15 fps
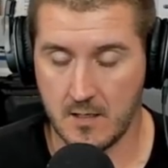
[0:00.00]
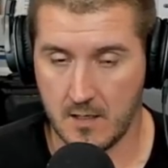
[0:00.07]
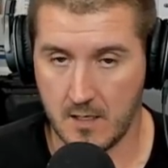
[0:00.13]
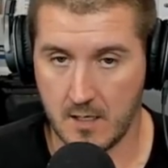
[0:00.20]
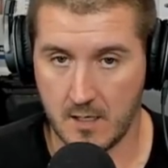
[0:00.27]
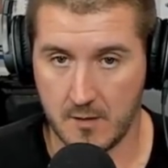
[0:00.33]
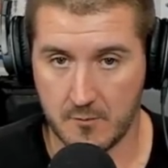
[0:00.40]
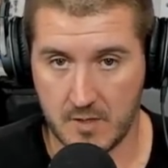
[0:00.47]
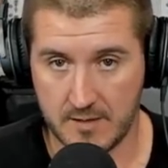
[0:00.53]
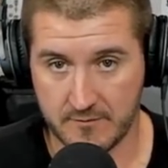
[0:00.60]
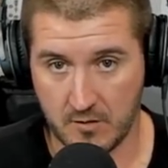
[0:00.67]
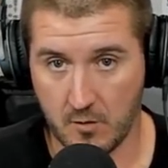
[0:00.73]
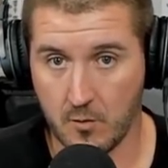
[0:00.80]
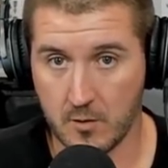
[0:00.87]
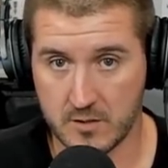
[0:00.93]
Um,
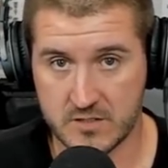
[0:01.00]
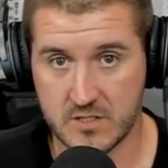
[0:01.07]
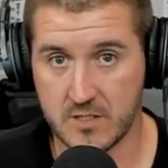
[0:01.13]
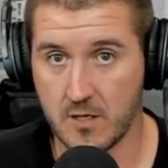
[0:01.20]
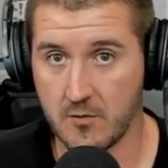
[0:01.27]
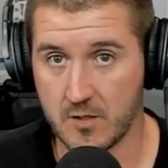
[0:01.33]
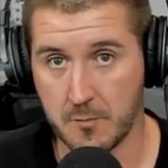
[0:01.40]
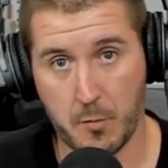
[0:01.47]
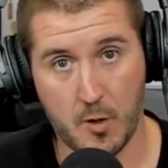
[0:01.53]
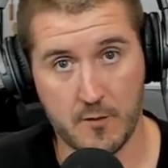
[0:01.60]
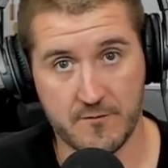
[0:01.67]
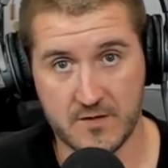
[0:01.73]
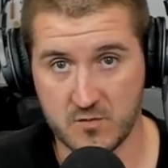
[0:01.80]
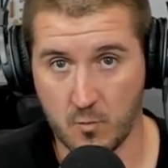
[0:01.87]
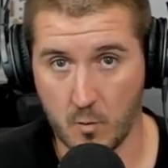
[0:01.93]
of course, you know, in a
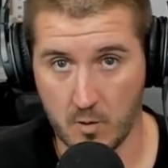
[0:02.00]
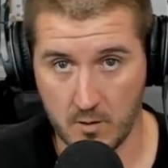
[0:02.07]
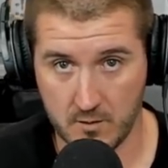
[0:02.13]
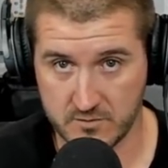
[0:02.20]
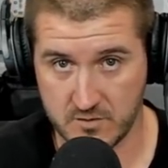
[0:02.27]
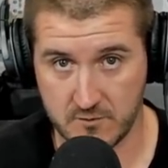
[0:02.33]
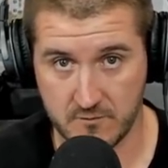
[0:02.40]
perfect world,